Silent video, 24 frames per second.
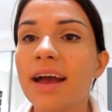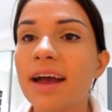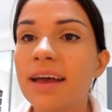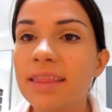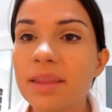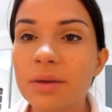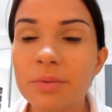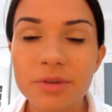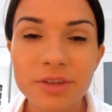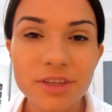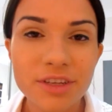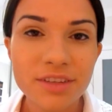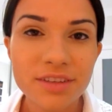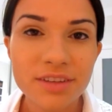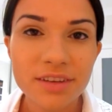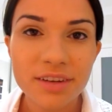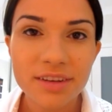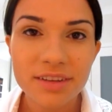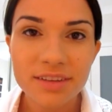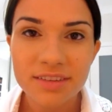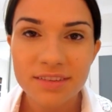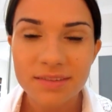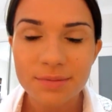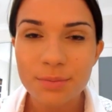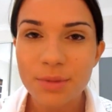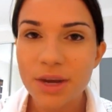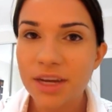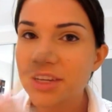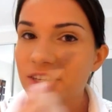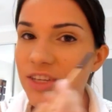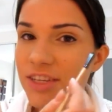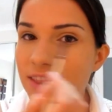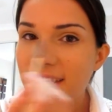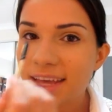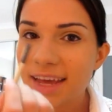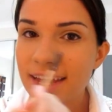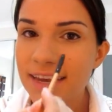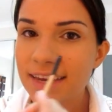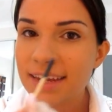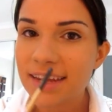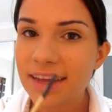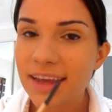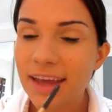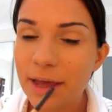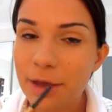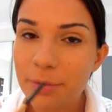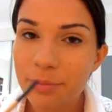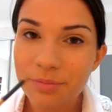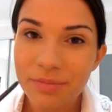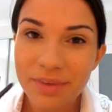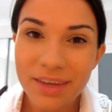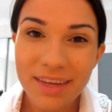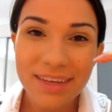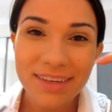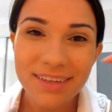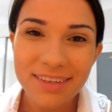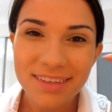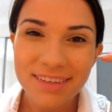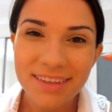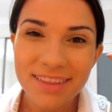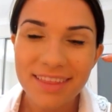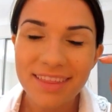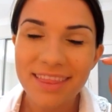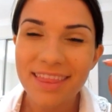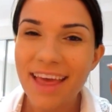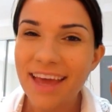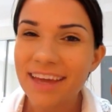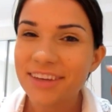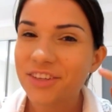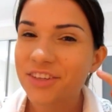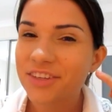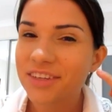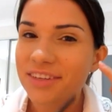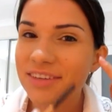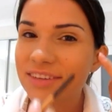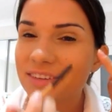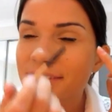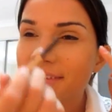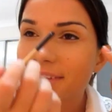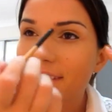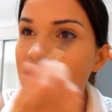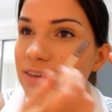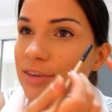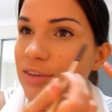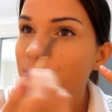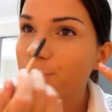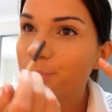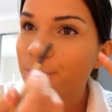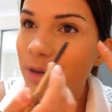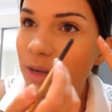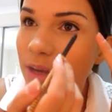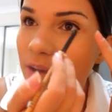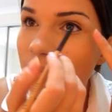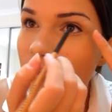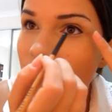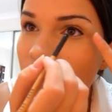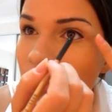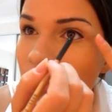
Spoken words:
And then we're just going to smudge that into the lashes and just bring it